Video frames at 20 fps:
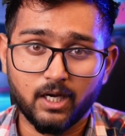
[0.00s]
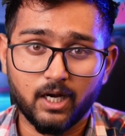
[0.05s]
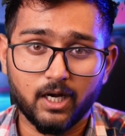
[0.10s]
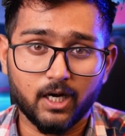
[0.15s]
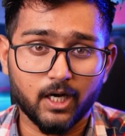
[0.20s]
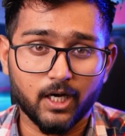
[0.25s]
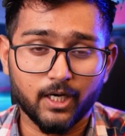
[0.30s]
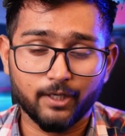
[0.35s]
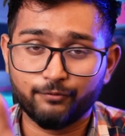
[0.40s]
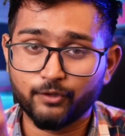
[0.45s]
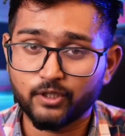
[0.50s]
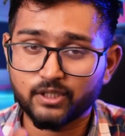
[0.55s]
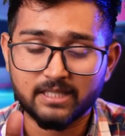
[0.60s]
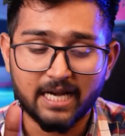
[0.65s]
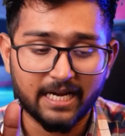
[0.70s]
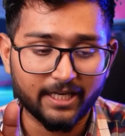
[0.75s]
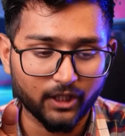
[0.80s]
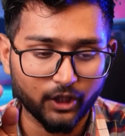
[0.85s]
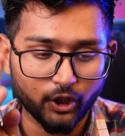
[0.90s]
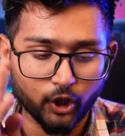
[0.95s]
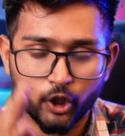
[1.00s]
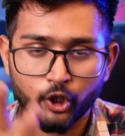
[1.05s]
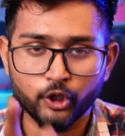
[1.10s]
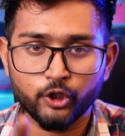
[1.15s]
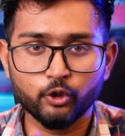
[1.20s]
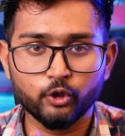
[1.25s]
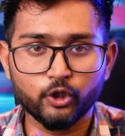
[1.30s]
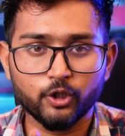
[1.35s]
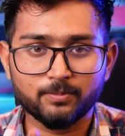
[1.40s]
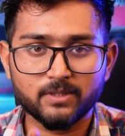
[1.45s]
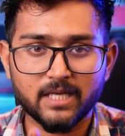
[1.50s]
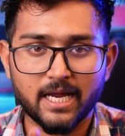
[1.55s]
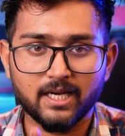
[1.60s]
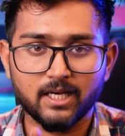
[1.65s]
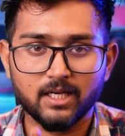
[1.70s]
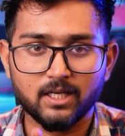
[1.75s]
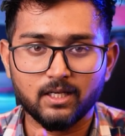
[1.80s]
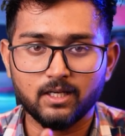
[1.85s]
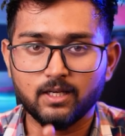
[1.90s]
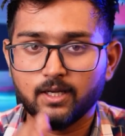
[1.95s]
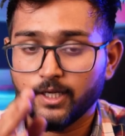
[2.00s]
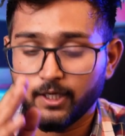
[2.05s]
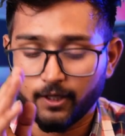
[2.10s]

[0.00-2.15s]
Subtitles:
If you're starting your own YouTube channel,